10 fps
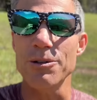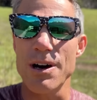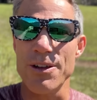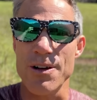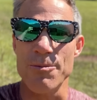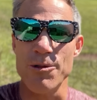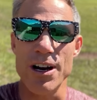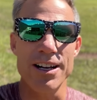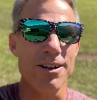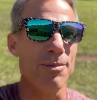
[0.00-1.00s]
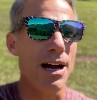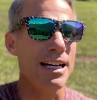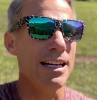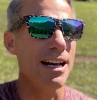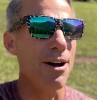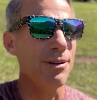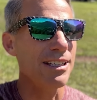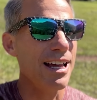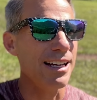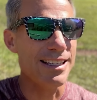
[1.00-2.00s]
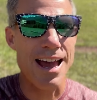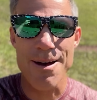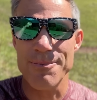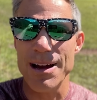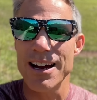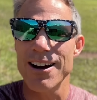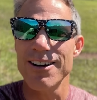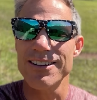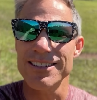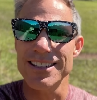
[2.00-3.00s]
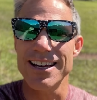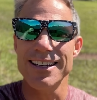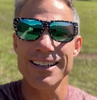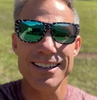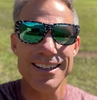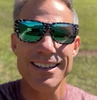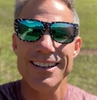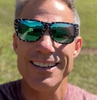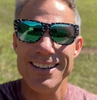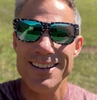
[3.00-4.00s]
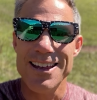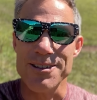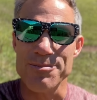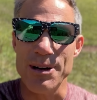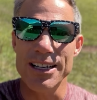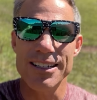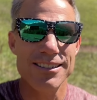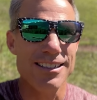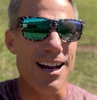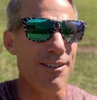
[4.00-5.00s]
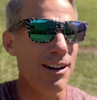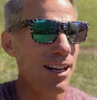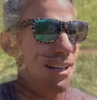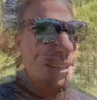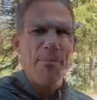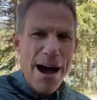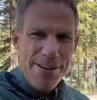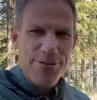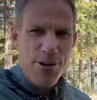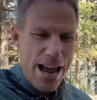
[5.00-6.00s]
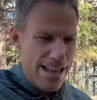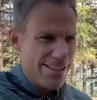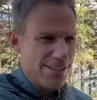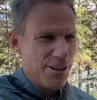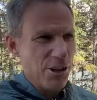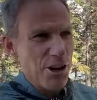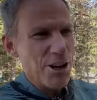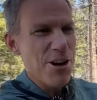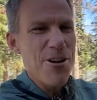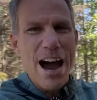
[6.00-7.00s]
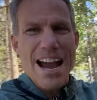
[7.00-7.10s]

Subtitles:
whether I'm running or biking, I always kind of tap my heart and say, thanks, buddy, good job. My friends, look who I